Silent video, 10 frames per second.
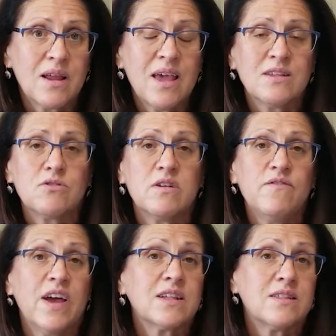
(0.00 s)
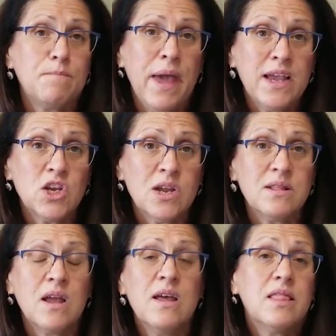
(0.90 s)
Cancer affects the
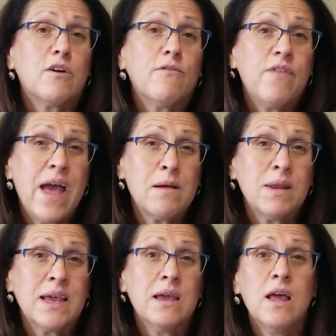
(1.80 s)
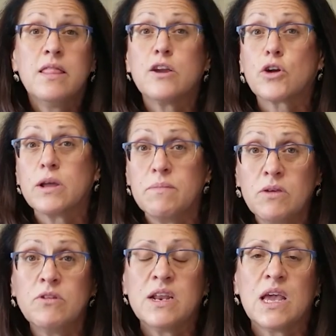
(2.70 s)
patient, their family, their
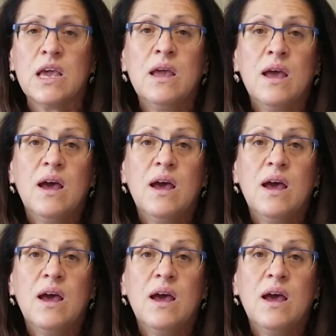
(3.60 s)
community,